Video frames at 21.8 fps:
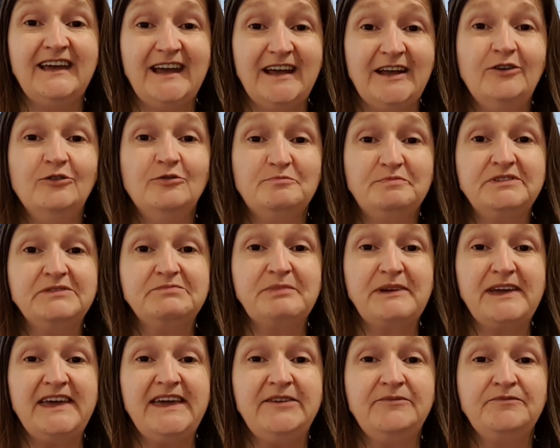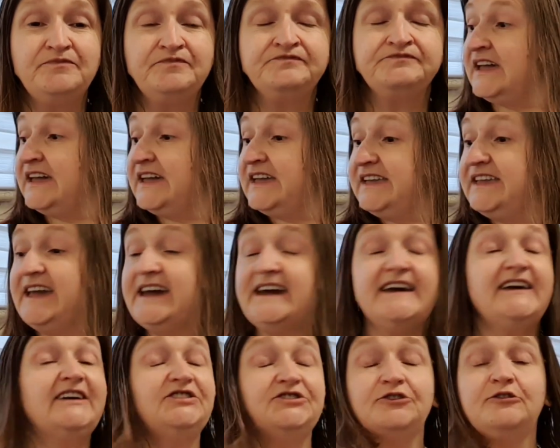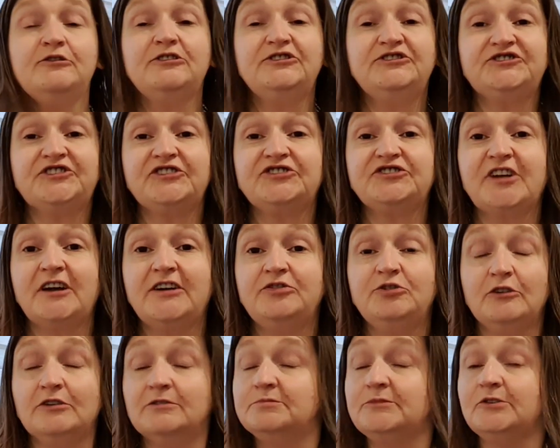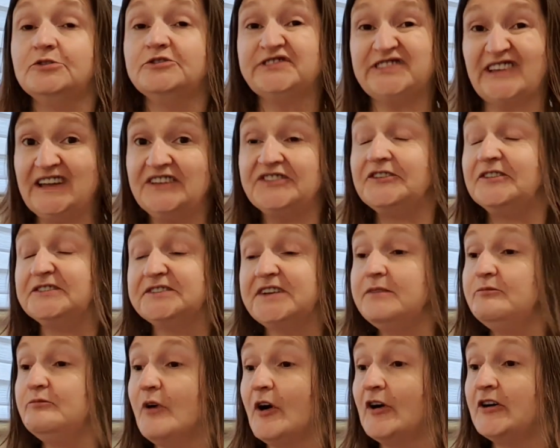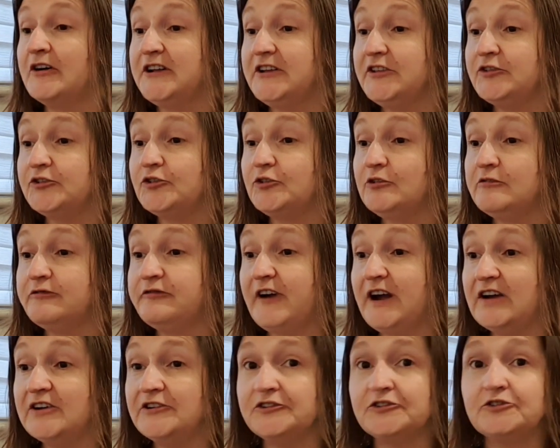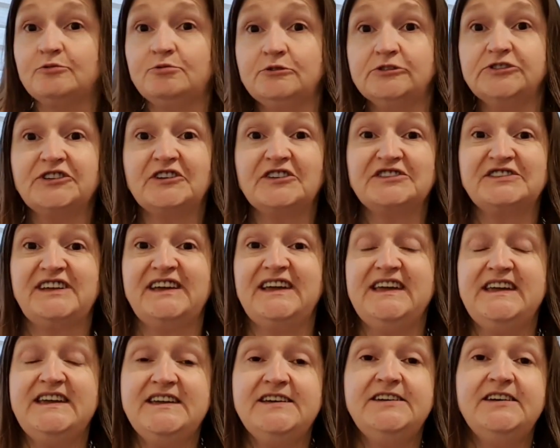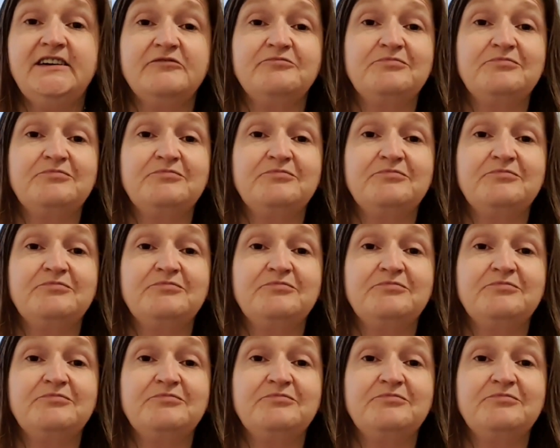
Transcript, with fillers: Hello puppy. Yeah, so it's just a normal Saturday morning so far. It's quarter to eight.